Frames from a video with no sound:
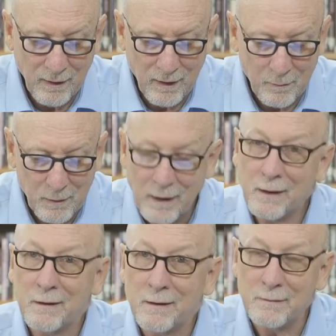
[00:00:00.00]
A
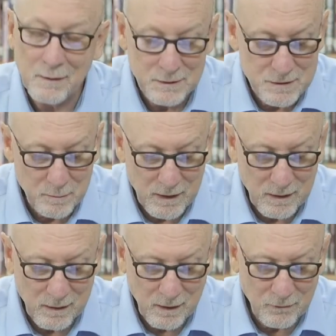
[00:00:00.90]
man needs to
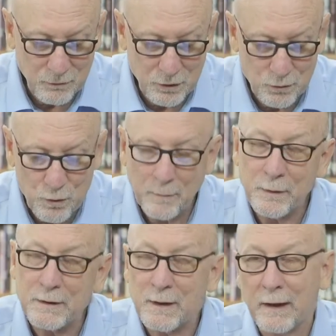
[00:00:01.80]
be of good
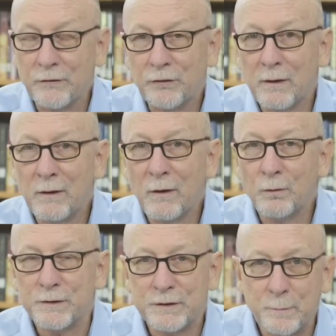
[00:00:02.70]
reputation,
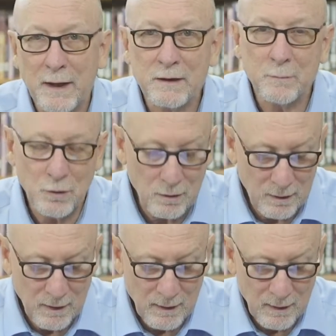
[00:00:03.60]

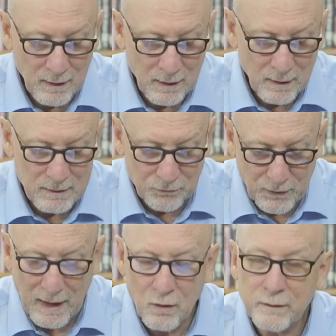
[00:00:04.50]
respectable,
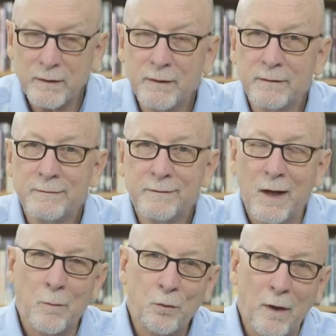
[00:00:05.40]
devout,
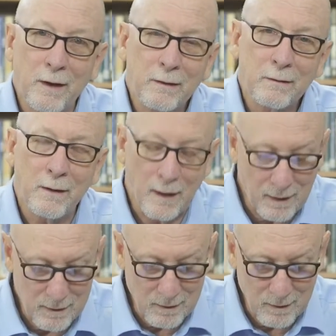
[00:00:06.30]
upright,
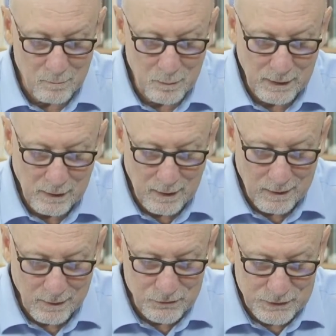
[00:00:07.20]
and being
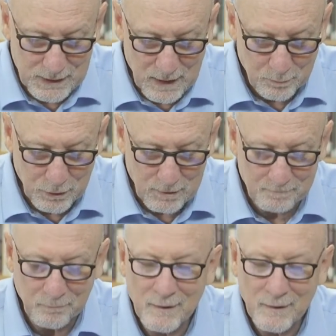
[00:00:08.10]
an example.